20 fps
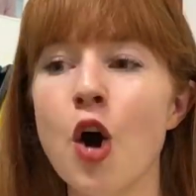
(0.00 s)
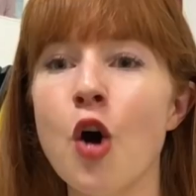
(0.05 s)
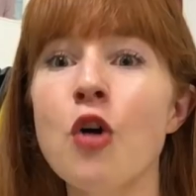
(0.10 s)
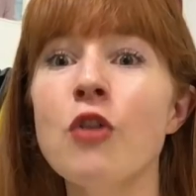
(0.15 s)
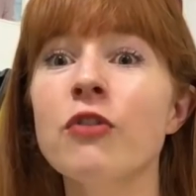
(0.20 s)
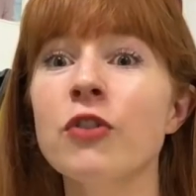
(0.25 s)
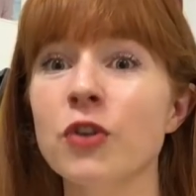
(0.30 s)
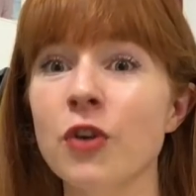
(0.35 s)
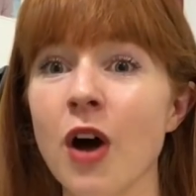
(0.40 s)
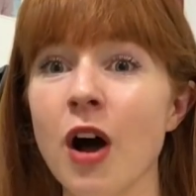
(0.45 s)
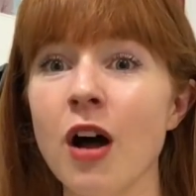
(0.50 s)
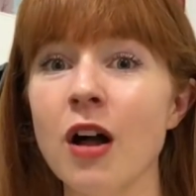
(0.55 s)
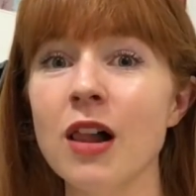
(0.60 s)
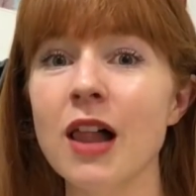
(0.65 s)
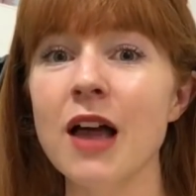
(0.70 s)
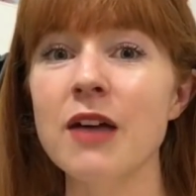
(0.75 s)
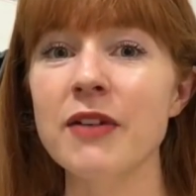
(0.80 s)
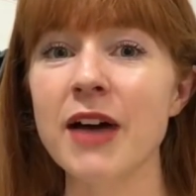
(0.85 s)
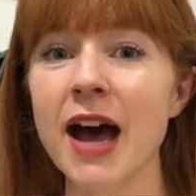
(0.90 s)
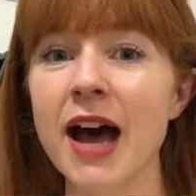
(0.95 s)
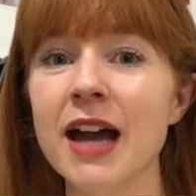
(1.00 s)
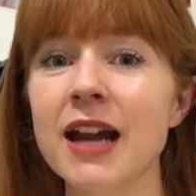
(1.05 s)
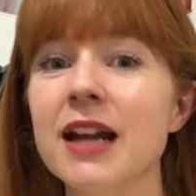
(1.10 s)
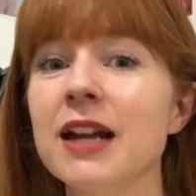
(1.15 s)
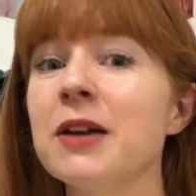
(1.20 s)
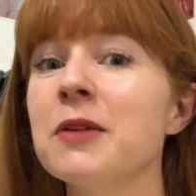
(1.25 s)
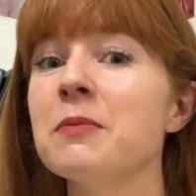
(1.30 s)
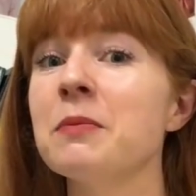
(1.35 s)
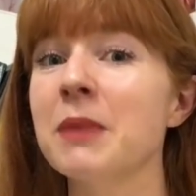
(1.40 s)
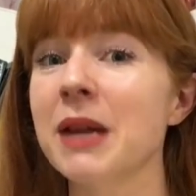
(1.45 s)
Overall, I've had
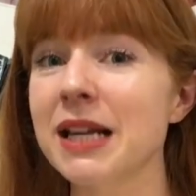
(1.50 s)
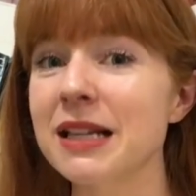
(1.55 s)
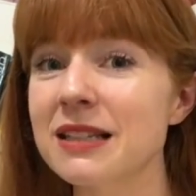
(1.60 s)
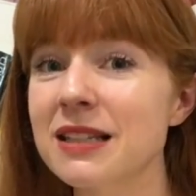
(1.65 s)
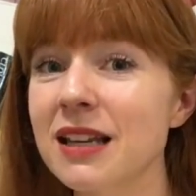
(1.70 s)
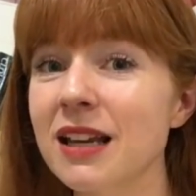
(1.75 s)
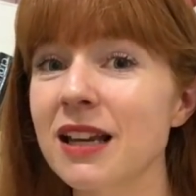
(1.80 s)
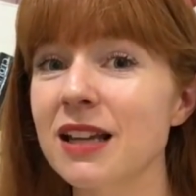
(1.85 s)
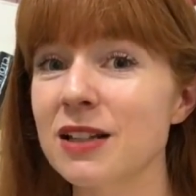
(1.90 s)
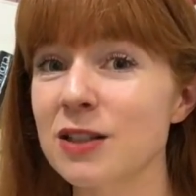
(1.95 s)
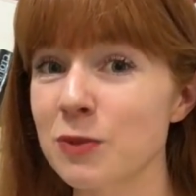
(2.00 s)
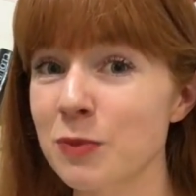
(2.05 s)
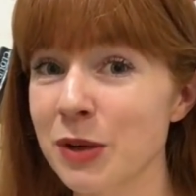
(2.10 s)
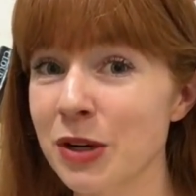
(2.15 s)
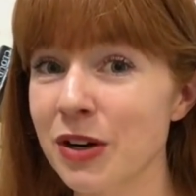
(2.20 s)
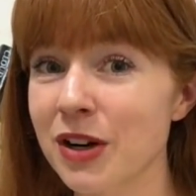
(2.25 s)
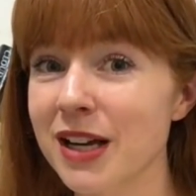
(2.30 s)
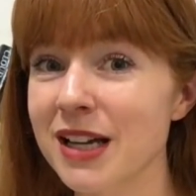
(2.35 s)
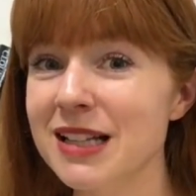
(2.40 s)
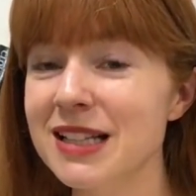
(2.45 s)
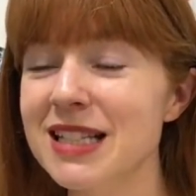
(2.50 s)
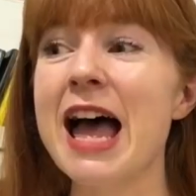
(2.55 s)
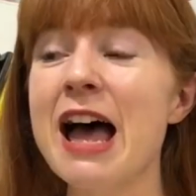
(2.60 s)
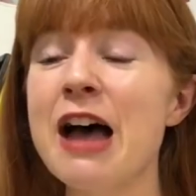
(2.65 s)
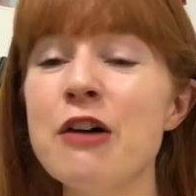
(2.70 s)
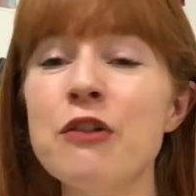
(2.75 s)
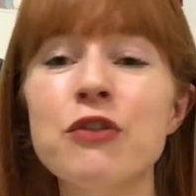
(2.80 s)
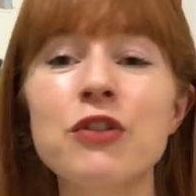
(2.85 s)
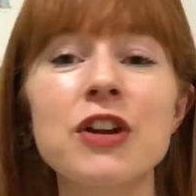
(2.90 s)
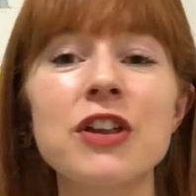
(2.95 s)
an amazing experience.
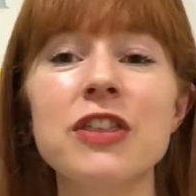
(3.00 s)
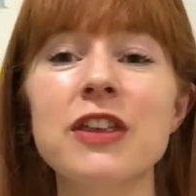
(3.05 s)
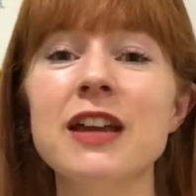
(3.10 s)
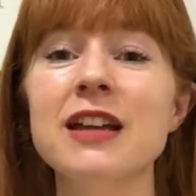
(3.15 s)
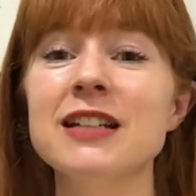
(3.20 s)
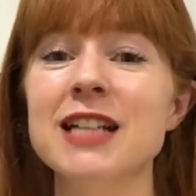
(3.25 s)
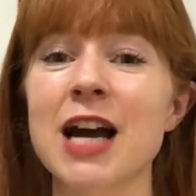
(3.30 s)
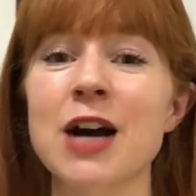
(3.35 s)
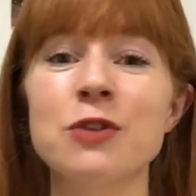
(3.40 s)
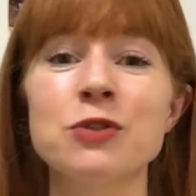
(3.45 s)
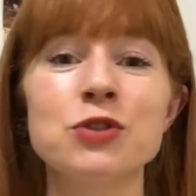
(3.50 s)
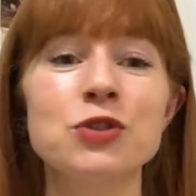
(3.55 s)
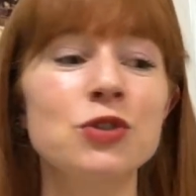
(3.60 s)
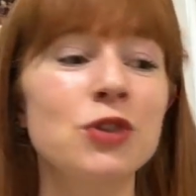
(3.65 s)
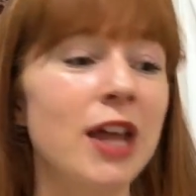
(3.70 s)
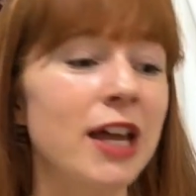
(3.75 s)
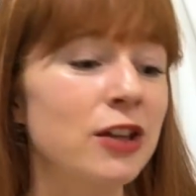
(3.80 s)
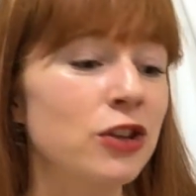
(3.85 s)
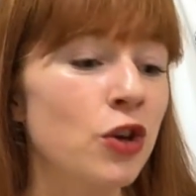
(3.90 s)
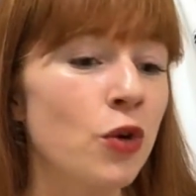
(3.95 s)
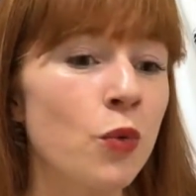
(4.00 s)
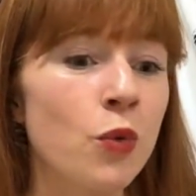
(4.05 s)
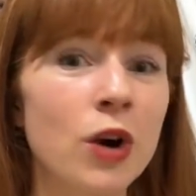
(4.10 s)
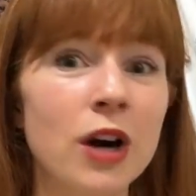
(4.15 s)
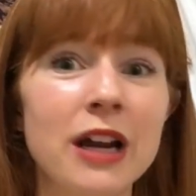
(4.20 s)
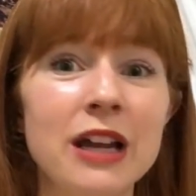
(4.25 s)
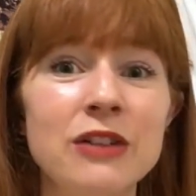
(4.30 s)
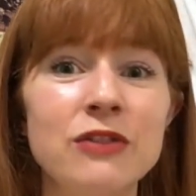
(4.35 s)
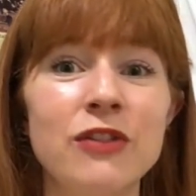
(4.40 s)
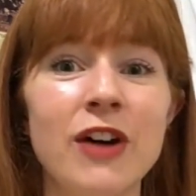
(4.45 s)
Everything down to like the
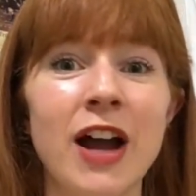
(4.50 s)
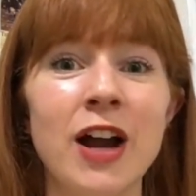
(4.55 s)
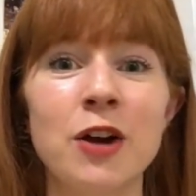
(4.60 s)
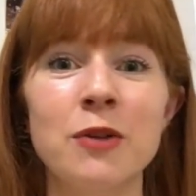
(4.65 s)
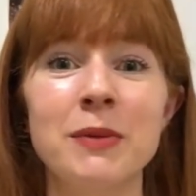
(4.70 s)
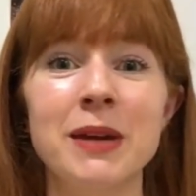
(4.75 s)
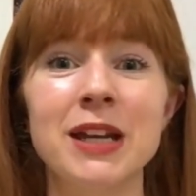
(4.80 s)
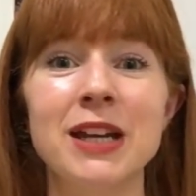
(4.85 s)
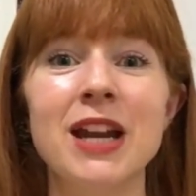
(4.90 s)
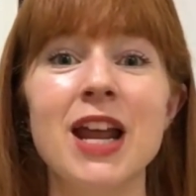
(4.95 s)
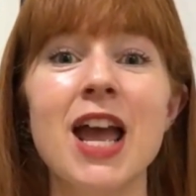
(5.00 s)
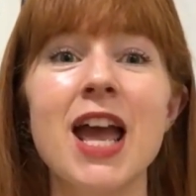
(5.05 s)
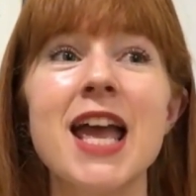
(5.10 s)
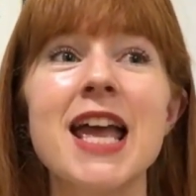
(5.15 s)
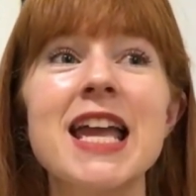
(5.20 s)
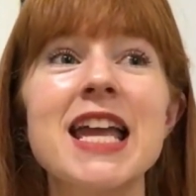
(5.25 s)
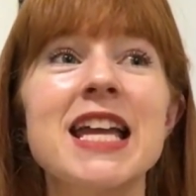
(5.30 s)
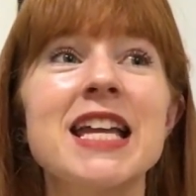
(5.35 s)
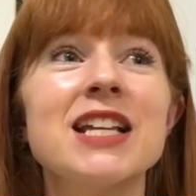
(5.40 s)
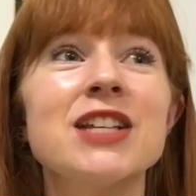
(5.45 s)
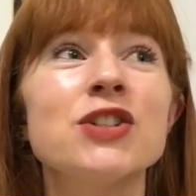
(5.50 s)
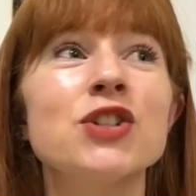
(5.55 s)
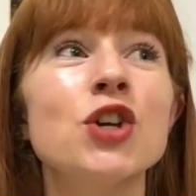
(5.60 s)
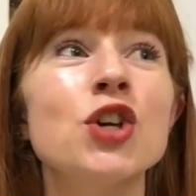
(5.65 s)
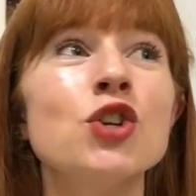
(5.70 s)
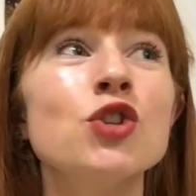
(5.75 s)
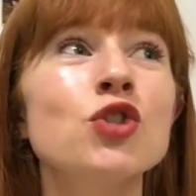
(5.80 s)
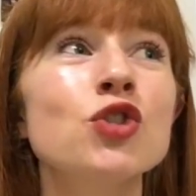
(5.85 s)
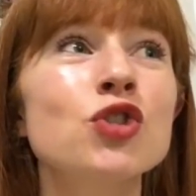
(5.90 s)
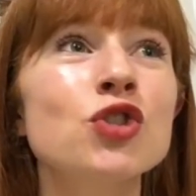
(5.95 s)
work environment is
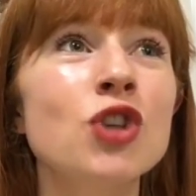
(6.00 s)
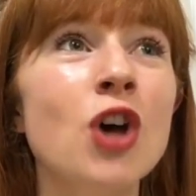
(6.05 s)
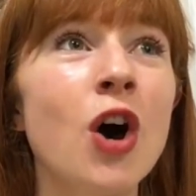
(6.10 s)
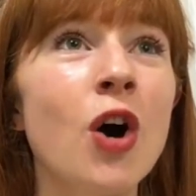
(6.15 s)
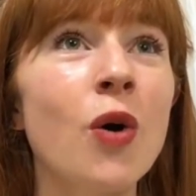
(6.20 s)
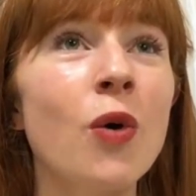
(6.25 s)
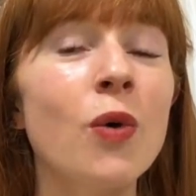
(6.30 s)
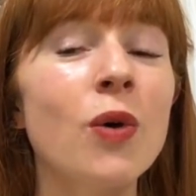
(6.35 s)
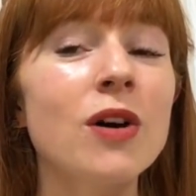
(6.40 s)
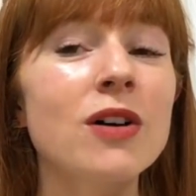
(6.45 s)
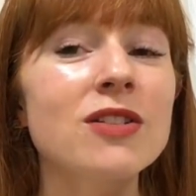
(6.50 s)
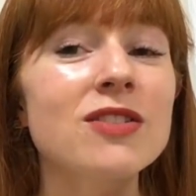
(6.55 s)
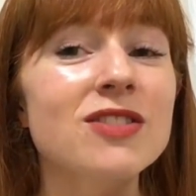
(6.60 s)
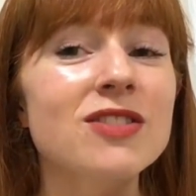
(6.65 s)
so